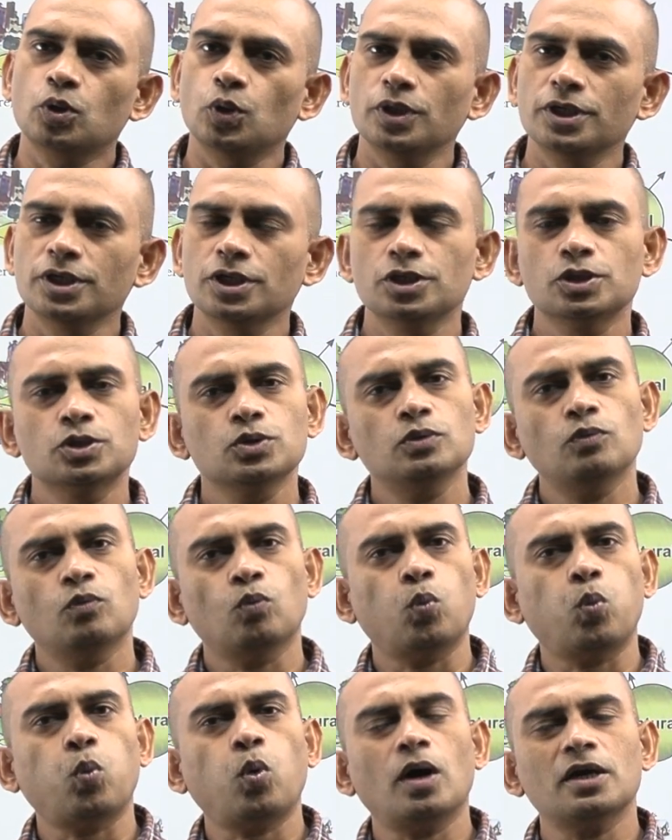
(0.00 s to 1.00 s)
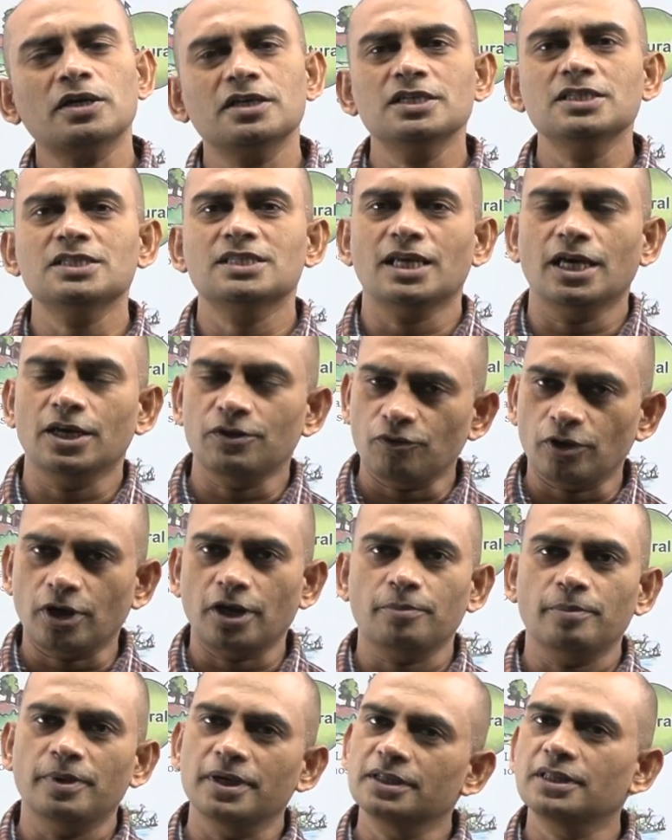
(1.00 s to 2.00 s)
going into what is
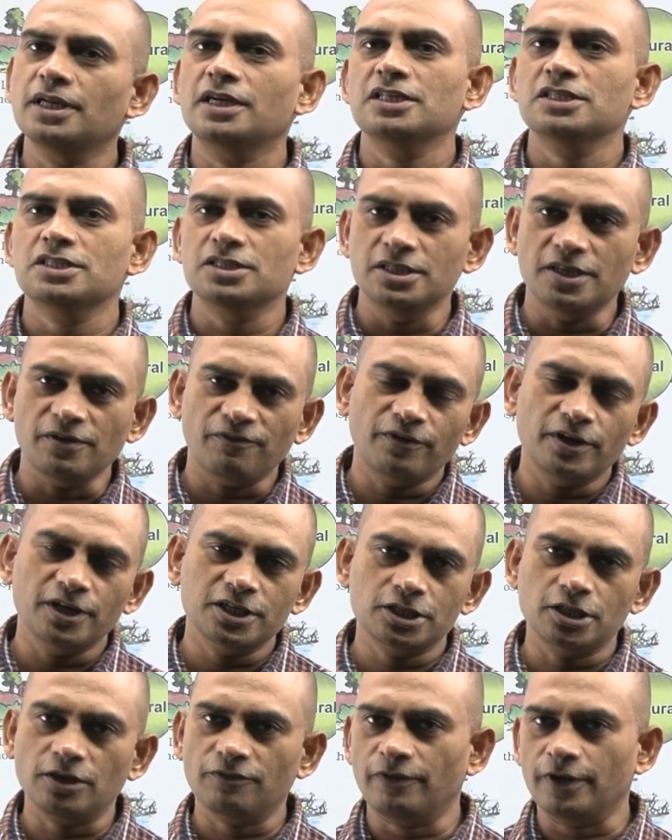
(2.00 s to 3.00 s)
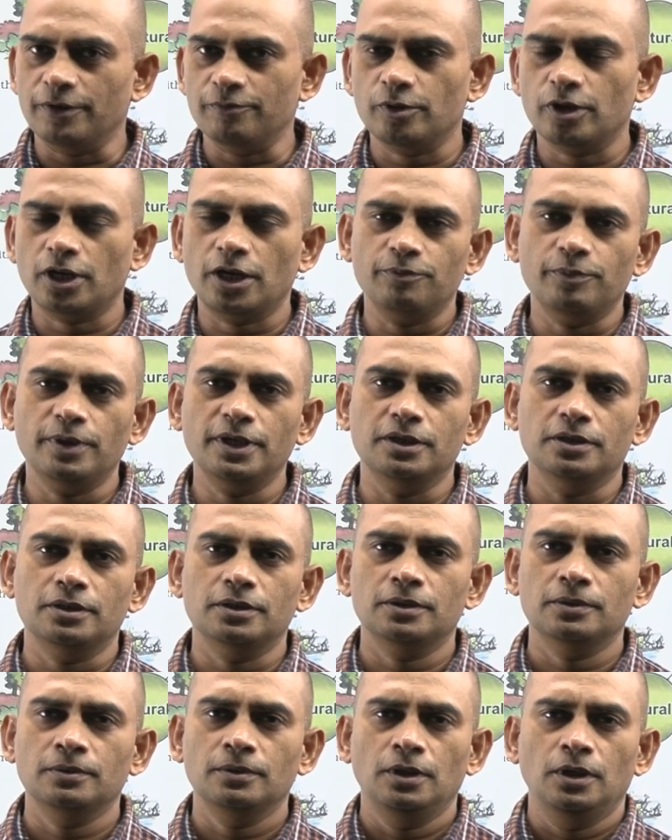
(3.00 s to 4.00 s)
environment, that is definition of environment,
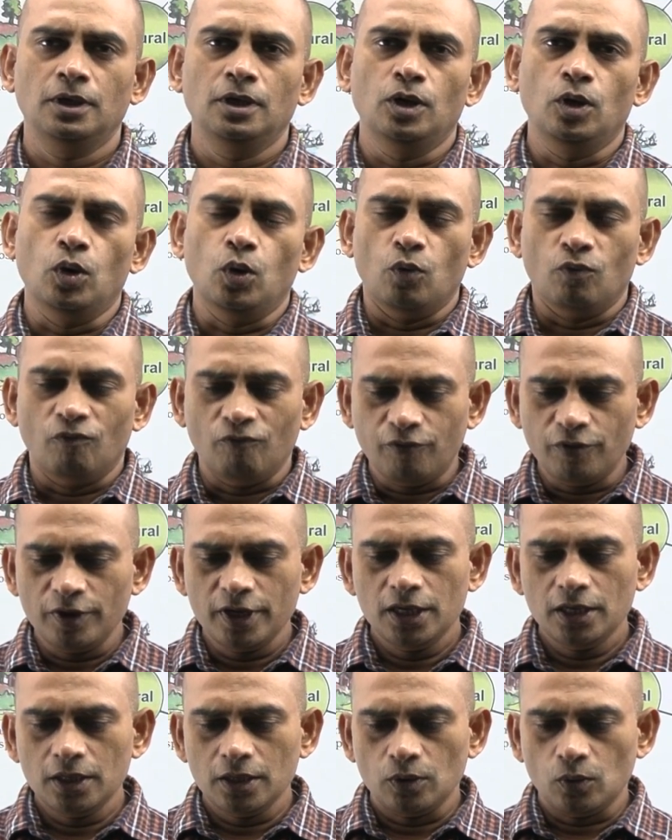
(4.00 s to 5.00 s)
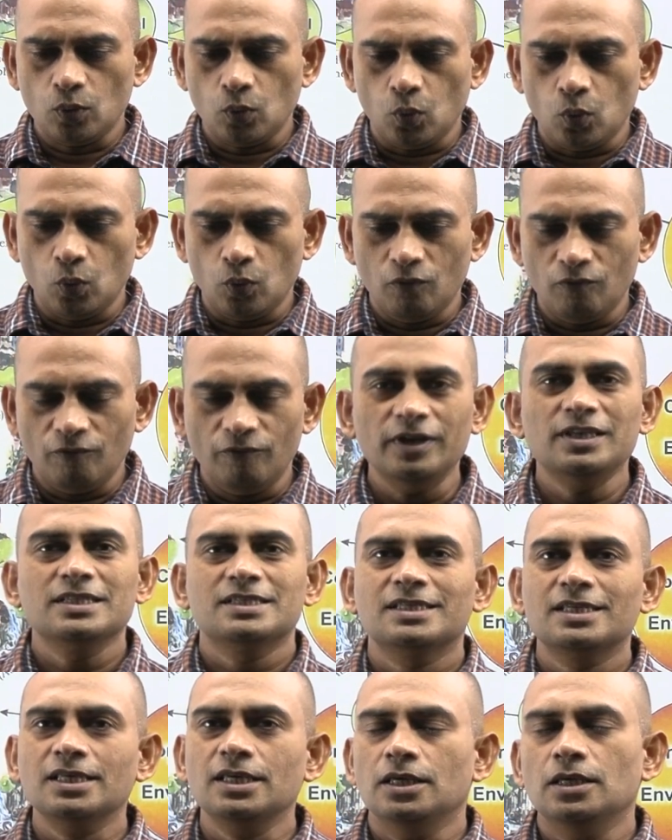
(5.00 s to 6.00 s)
we will
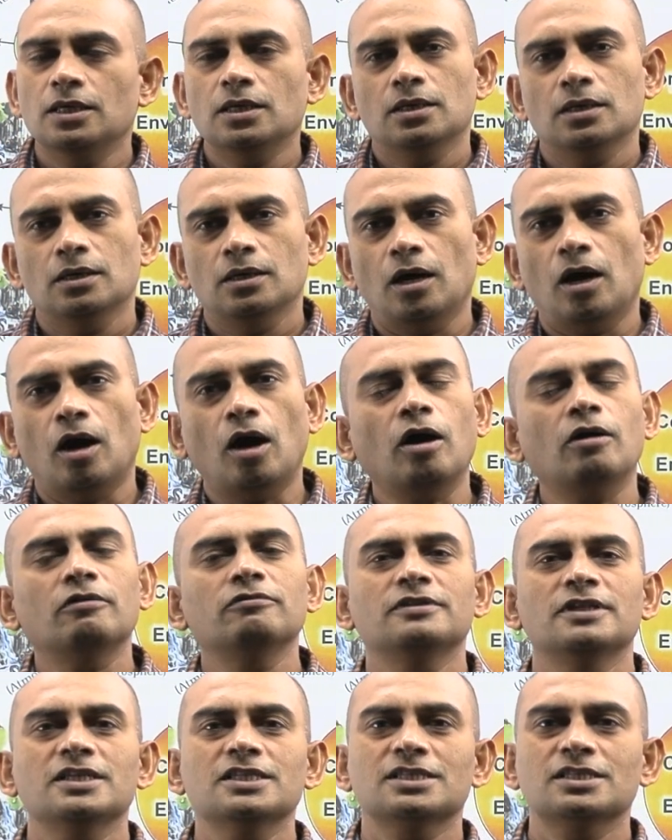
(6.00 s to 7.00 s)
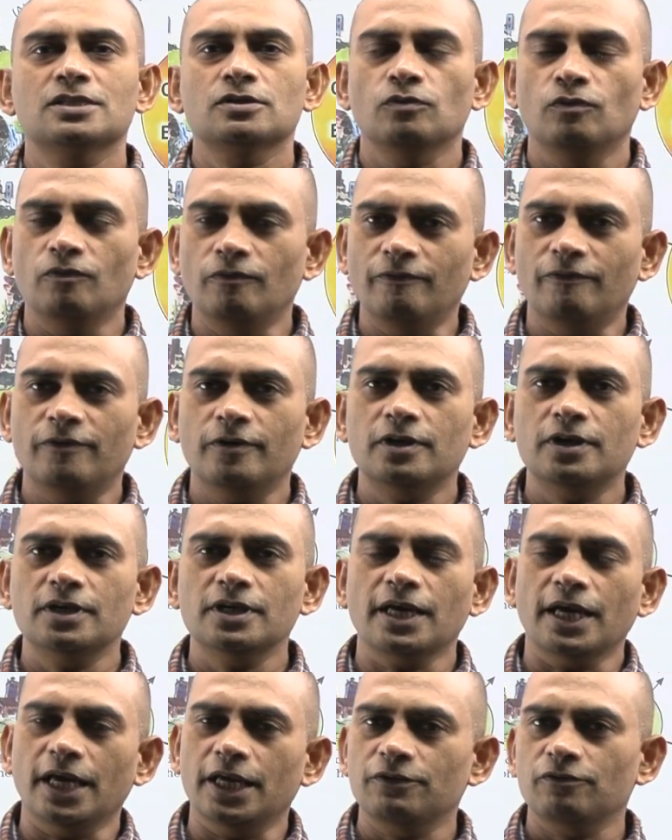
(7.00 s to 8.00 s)
see how this
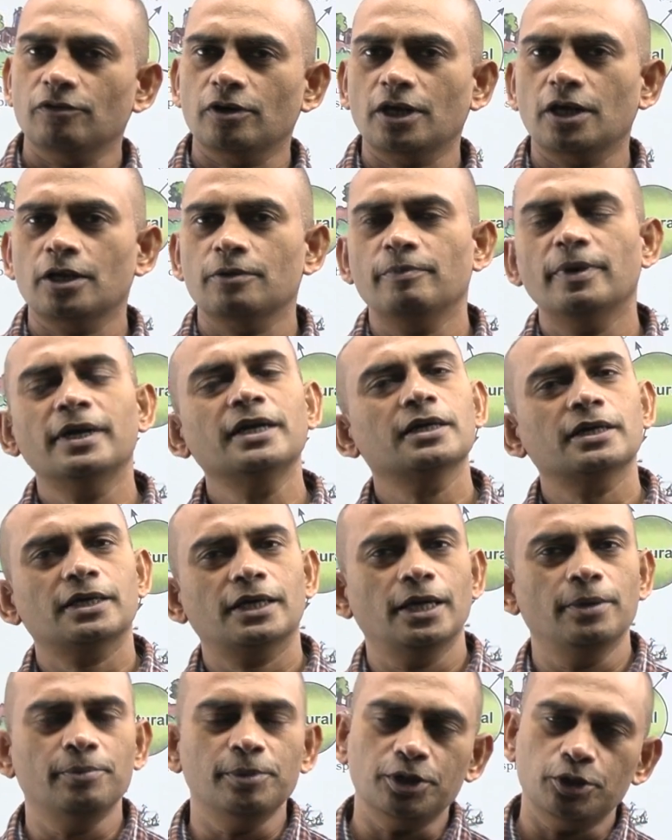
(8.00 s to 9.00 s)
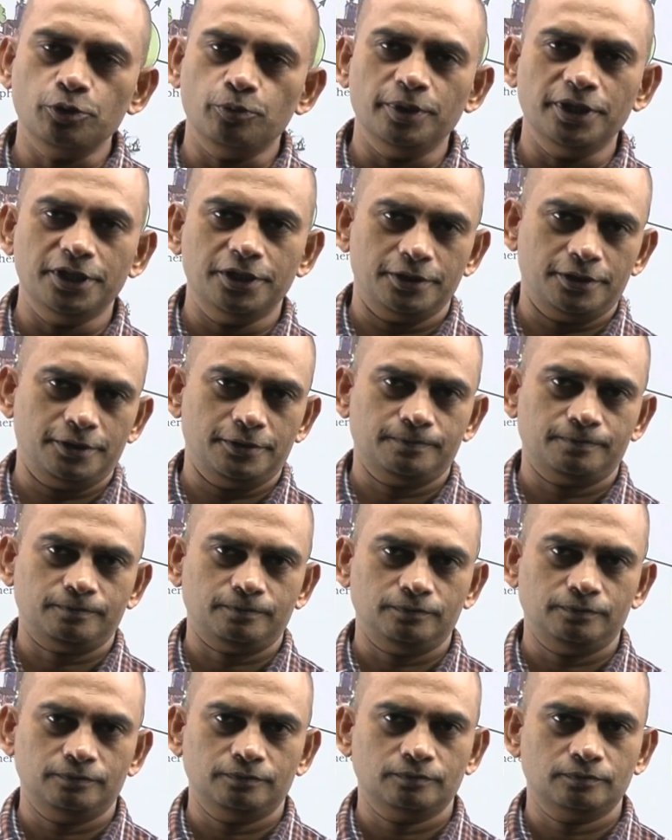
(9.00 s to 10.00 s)
word environment came into being.
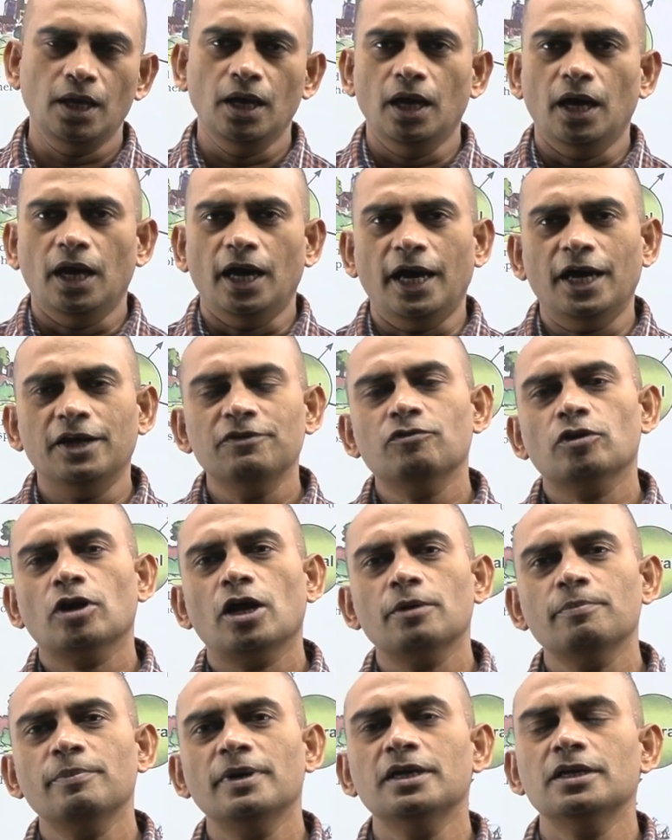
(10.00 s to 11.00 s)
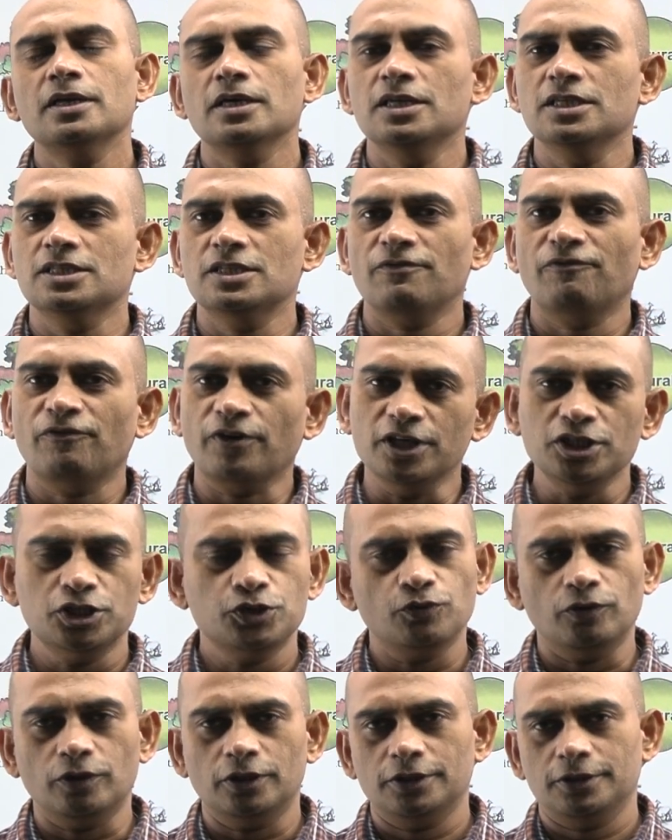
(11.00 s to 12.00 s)
Environment is a
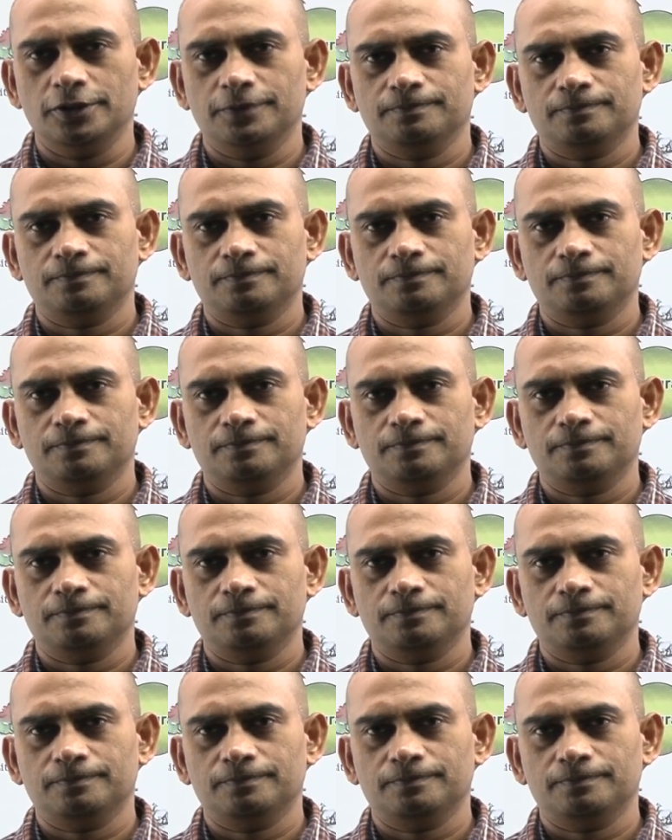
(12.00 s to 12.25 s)
French word.